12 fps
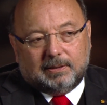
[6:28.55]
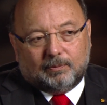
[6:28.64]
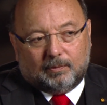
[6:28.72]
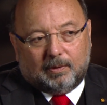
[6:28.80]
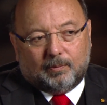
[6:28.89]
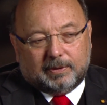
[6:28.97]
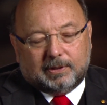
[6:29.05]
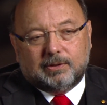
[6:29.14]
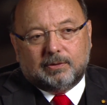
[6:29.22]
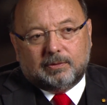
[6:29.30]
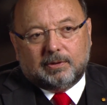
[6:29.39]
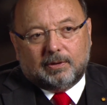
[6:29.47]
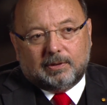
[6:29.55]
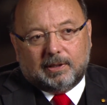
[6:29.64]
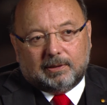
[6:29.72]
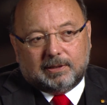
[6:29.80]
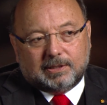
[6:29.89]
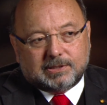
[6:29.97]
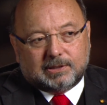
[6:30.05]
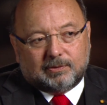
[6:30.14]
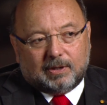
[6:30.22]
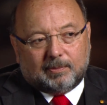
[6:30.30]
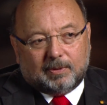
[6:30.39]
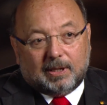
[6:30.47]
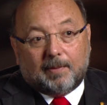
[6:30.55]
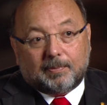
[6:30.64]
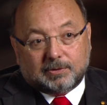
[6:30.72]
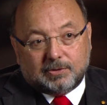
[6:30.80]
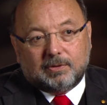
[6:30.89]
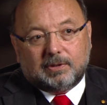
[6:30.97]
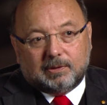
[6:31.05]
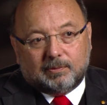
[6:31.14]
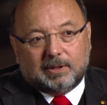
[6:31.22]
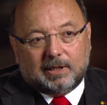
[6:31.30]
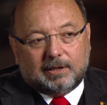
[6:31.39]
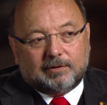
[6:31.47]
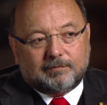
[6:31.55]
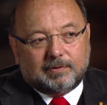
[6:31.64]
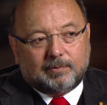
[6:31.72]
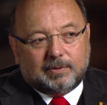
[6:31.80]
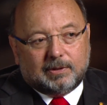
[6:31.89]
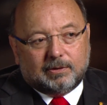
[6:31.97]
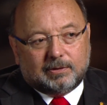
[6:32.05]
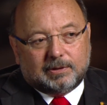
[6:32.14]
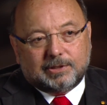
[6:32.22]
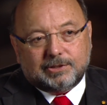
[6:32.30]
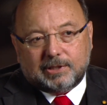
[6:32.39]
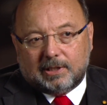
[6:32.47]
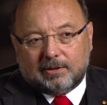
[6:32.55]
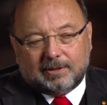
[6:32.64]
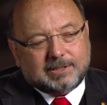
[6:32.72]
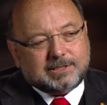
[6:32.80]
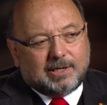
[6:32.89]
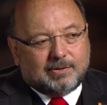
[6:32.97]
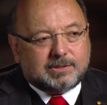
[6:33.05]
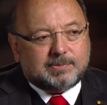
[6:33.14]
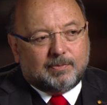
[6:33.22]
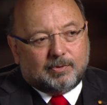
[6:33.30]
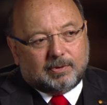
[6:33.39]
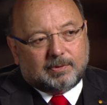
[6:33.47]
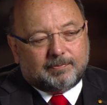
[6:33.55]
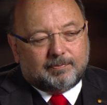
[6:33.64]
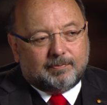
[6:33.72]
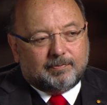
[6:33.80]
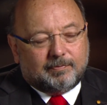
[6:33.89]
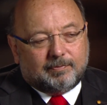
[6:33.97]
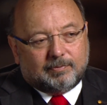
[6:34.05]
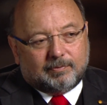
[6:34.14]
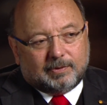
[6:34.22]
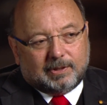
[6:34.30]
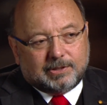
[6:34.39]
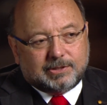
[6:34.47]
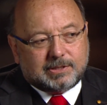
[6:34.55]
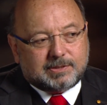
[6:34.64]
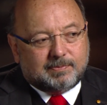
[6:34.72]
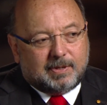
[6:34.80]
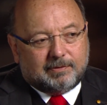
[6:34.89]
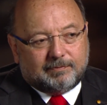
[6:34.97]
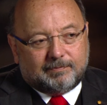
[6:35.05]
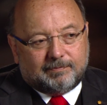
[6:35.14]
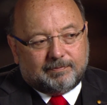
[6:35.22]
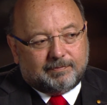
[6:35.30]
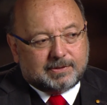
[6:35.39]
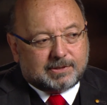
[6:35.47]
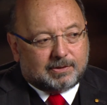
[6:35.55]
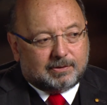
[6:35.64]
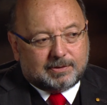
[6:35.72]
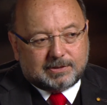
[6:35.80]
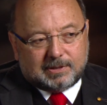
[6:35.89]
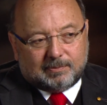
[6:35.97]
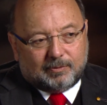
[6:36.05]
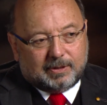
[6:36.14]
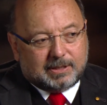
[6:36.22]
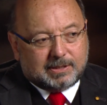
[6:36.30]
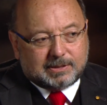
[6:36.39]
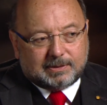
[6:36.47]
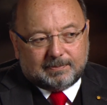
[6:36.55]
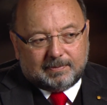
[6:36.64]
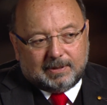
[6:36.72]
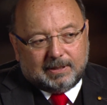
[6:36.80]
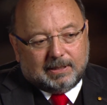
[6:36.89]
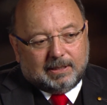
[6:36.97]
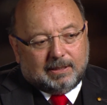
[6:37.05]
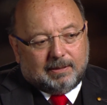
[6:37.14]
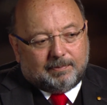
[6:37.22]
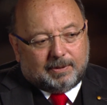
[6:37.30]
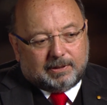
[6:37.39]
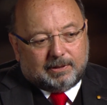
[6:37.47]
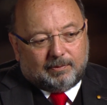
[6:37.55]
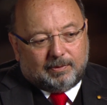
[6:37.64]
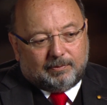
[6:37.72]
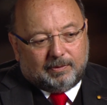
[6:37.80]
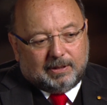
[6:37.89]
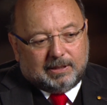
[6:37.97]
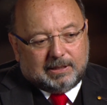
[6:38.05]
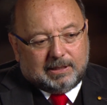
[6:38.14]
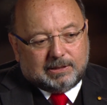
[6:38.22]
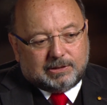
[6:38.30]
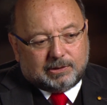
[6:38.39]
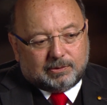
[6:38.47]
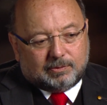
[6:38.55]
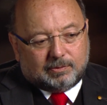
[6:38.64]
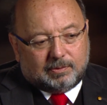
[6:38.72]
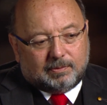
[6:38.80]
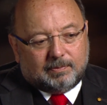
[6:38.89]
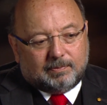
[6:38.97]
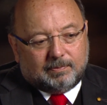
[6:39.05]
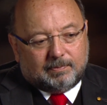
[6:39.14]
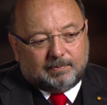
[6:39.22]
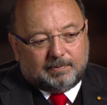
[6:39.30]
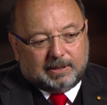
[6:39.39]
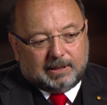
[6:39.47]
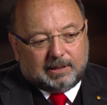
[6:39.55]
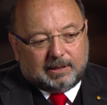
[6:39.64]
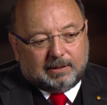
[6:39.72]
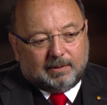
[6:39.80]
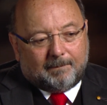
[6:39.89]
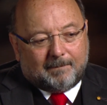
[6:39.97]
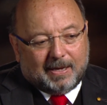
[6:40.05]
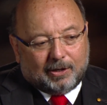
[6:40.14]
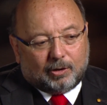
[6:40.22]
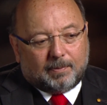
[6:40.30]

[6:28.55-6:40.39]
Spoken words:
what we do, that this incredible opportunity we have, that we learn to share. It sounds more religious, metaphysical in some ways, but we really need to be better